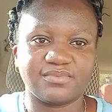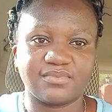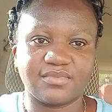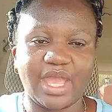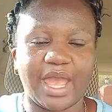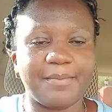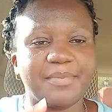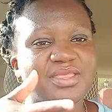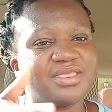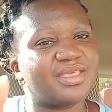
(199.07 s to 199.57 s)
I
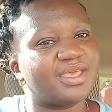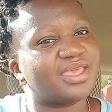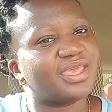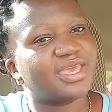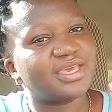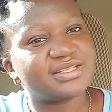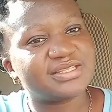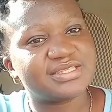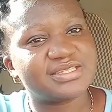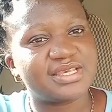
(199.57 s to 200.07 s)
mean the
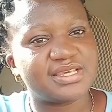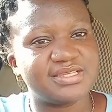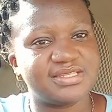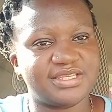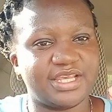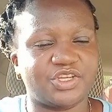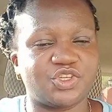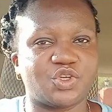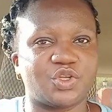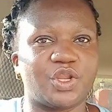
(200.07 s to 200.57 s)
kids
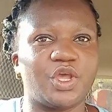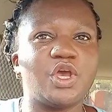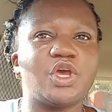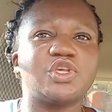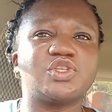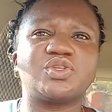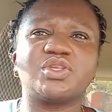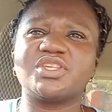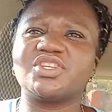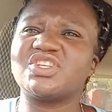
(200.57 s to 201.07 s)
section.
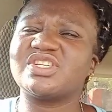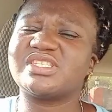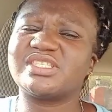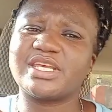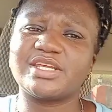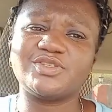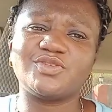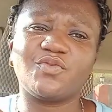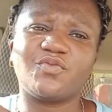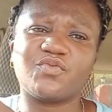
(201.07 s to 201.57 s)
So they just
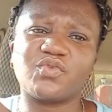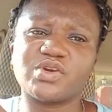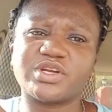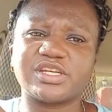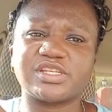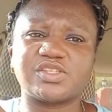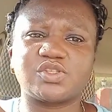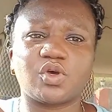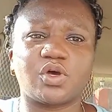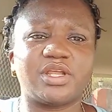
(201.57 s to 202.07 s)
tend to
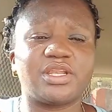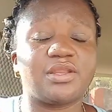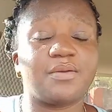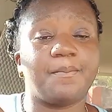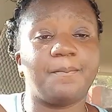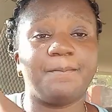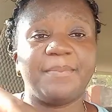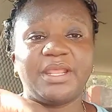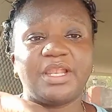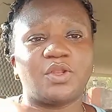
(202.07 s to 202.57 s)
focus on
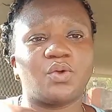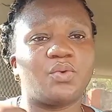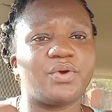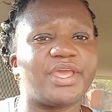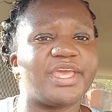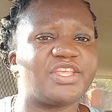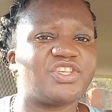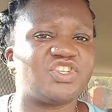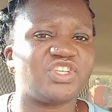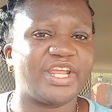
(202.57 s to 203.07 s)
below
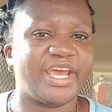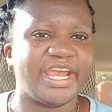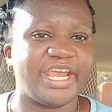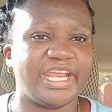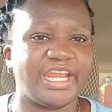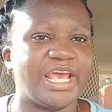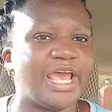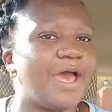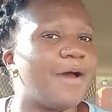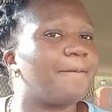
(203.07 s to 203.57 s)
age nine.
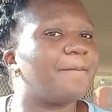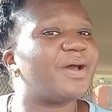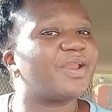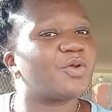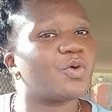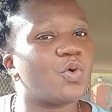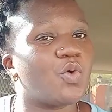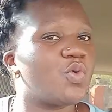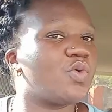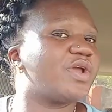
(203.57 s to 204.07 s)
But
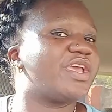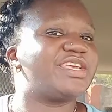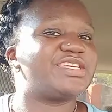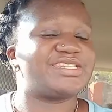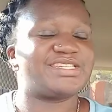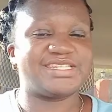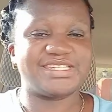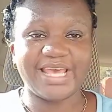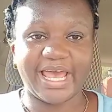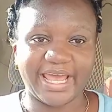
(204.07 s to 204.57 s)
who
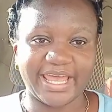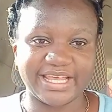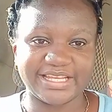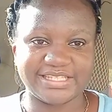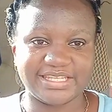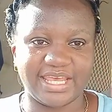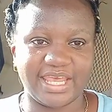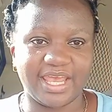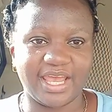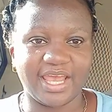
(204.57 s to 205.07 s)
is
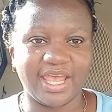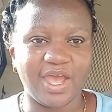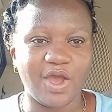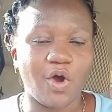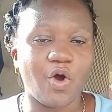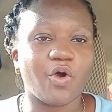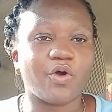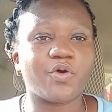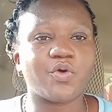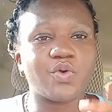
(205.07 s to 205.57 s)
targeting
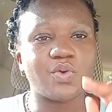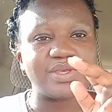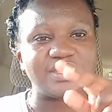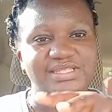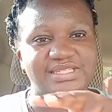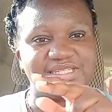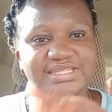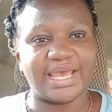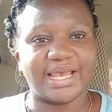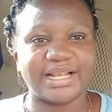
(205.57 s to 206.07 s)
or who is
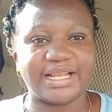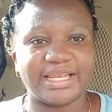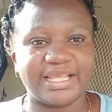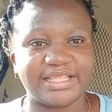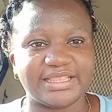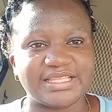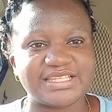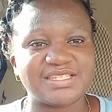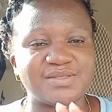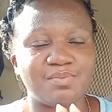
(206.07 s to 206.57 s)
tackling
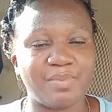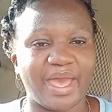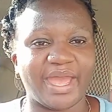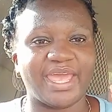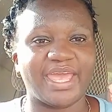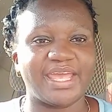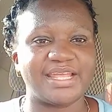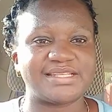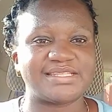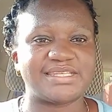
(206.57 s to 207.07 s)
this
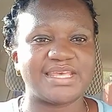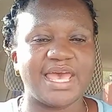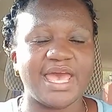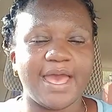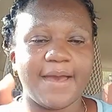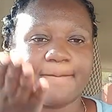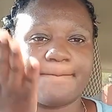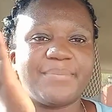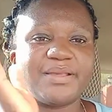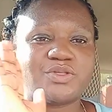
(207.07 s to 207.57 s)
market
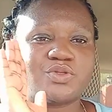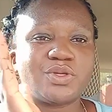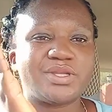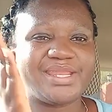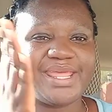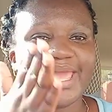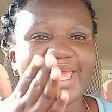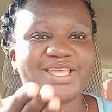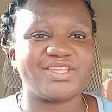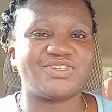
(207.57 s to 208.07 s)
between
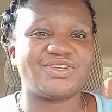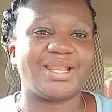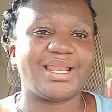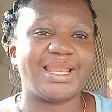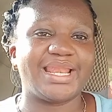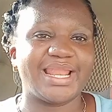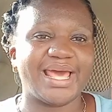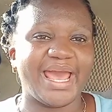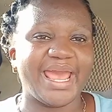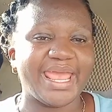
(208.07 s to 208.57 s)
age
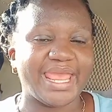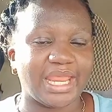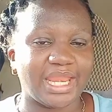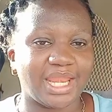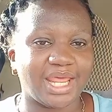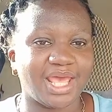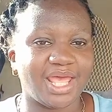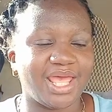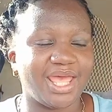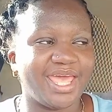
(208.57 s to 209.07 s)
nine
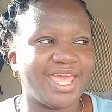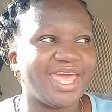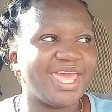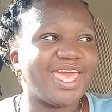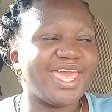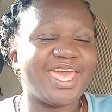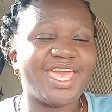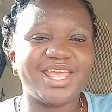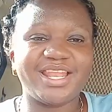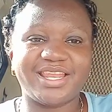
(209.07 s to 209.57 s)

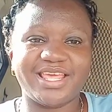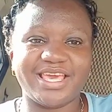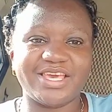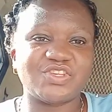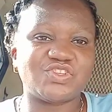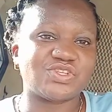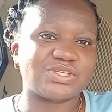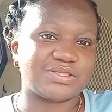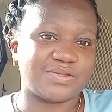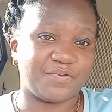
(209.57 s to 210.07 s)
and
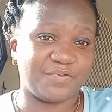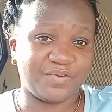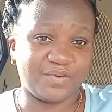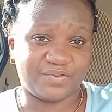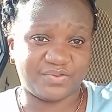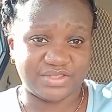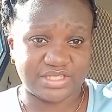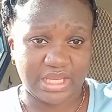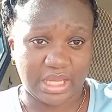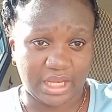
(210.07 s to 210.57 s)
ages
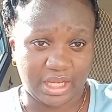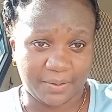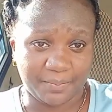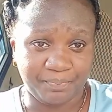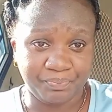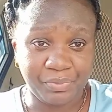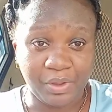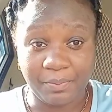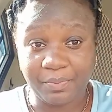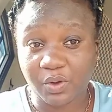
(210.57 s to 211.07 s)
15?
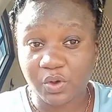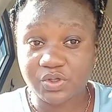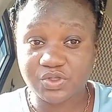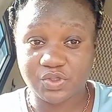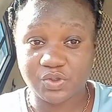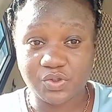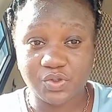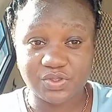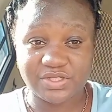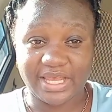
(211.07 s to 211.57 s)
Because you know,
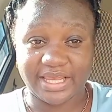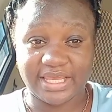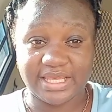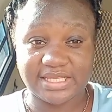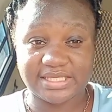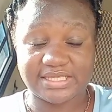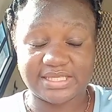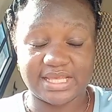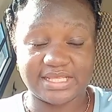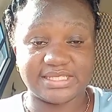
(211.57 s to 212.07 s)
those are
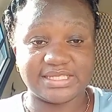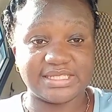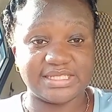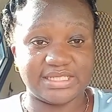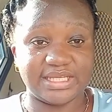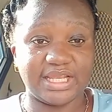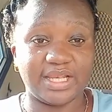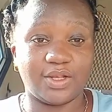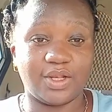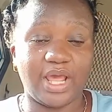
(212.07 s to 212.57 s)
kids that
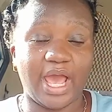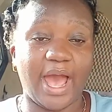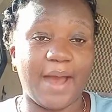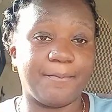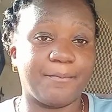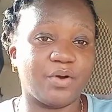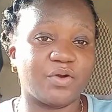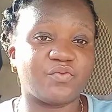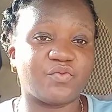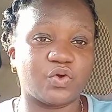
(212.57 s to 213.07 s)
still are
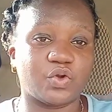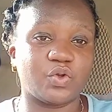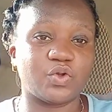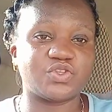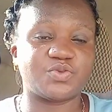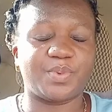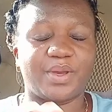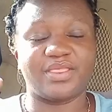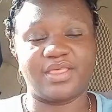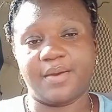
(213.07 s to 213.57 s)
bought for clothes
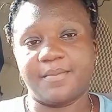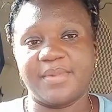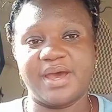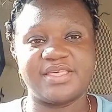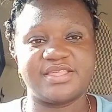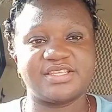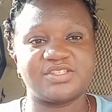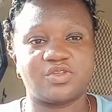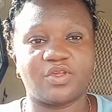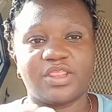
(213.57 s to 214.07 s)
by their
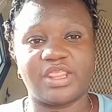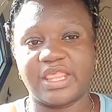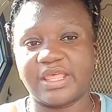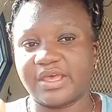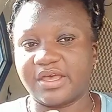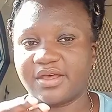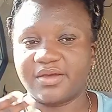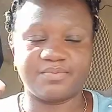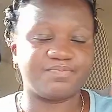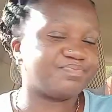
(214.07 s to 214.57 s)
mothers and
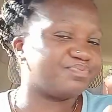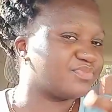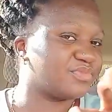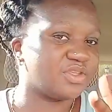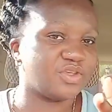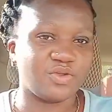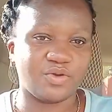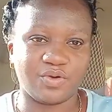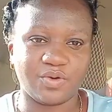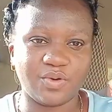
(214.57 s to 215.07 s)
the,
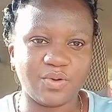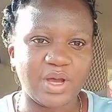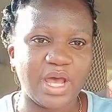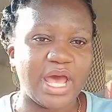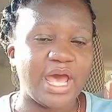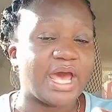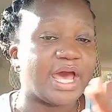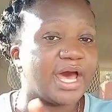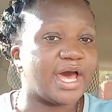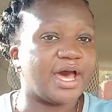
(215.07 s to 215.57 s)
you know,
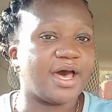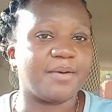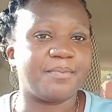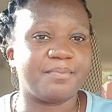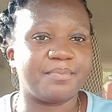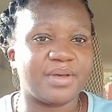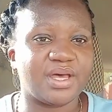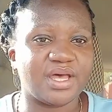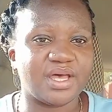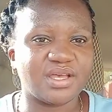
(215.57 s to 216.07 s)

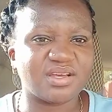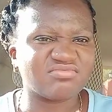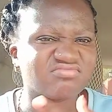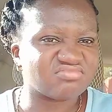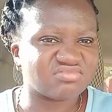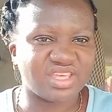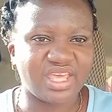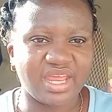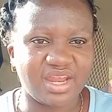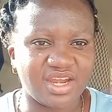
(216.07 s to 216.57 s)
um,
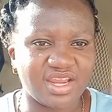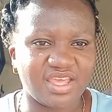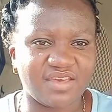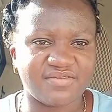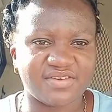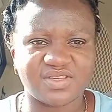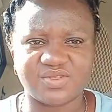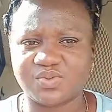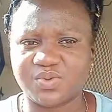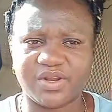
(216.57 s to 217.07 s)

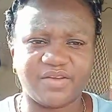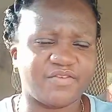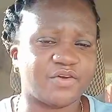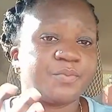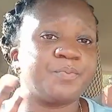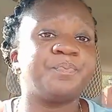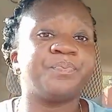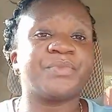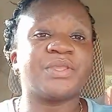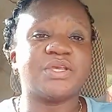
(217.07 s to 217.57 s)
caregivers whatever
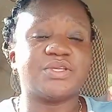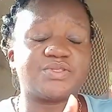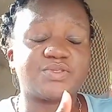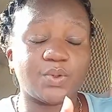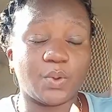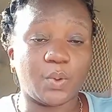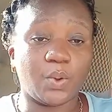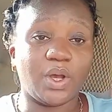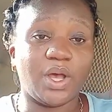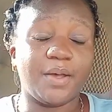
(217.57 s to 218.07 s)

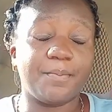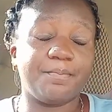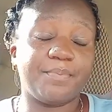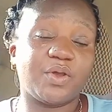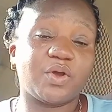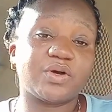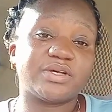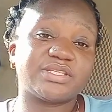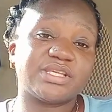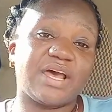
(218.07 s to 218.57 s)
so
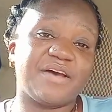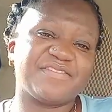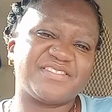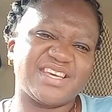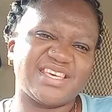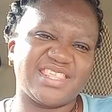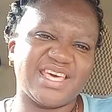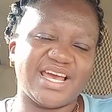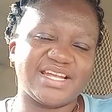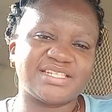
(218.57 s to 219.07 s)
because after
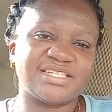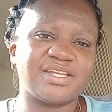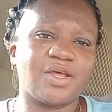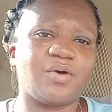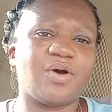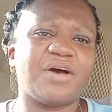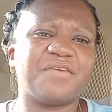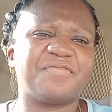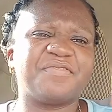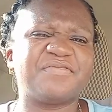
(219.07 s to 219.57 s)
that now
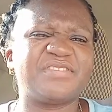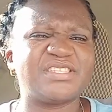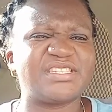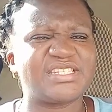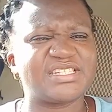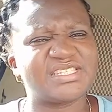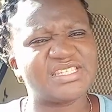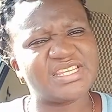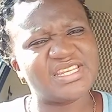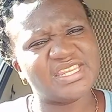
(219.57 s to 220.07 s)
at 15
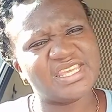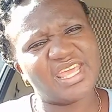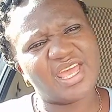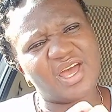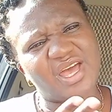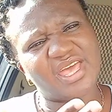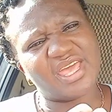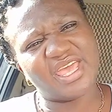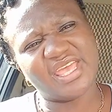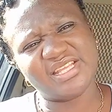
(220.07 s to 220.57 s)
16 yeah
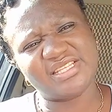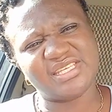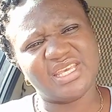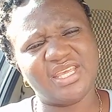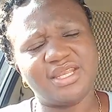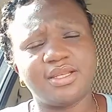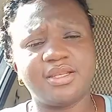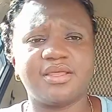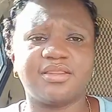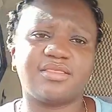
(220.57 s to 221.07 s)

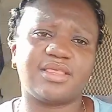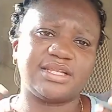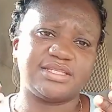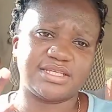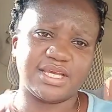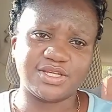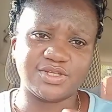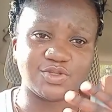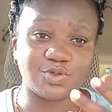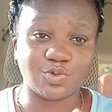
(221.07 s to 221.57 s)
18 they
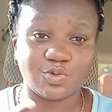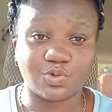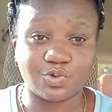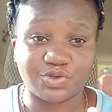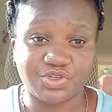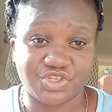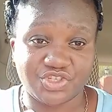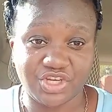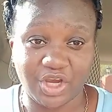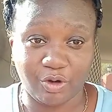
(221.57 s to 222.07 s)
tend to
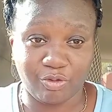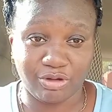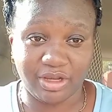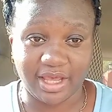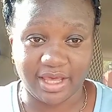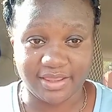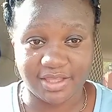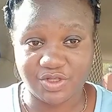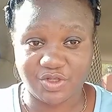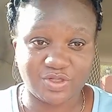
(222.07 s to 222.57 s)
kujichagulia
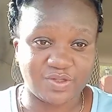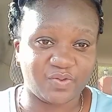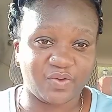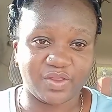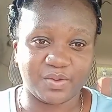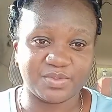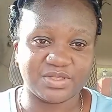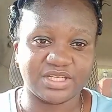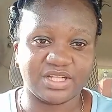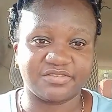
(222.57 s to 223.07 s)
they choose for
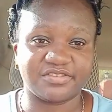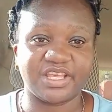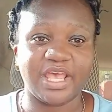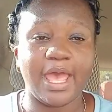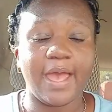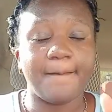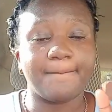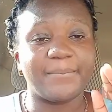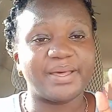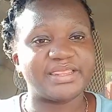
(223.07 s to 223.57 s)
themselves
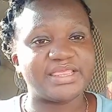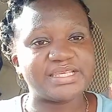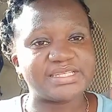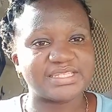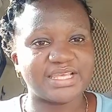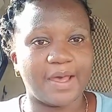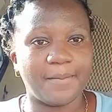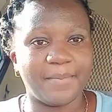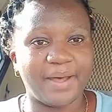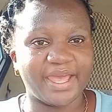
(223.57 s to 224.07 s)
but this
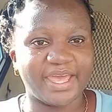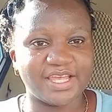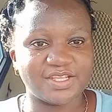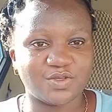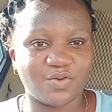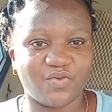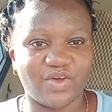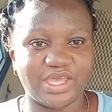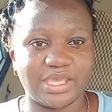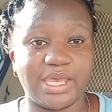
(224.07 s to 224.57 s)
market
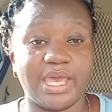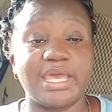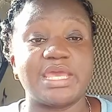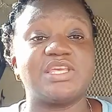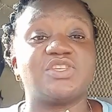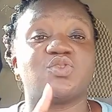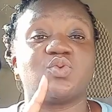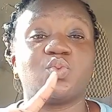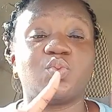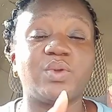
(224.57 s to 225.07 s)
over here
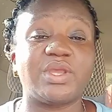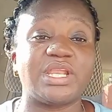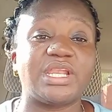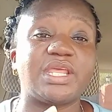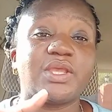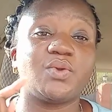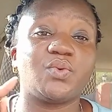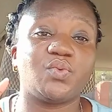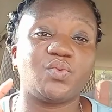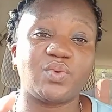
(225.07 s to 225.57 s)
is really
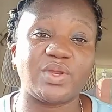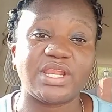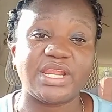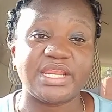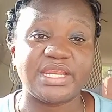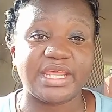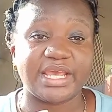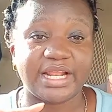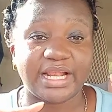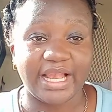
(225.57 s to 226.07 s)
really
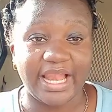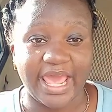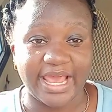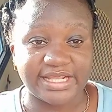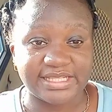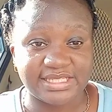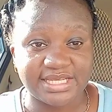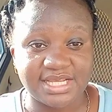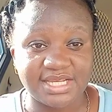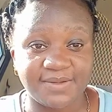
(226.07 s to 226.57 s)

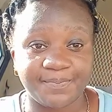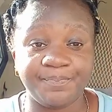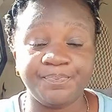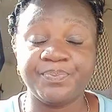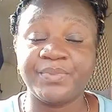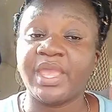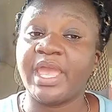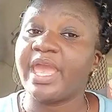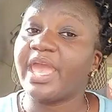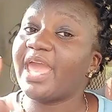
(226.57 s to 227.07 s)
neglected
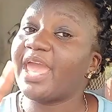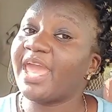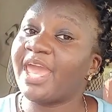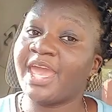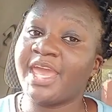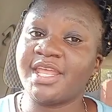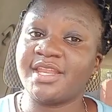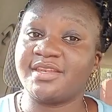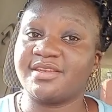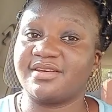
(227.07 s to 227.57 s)

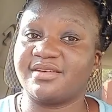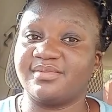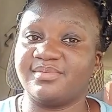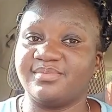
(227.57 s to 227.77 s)
and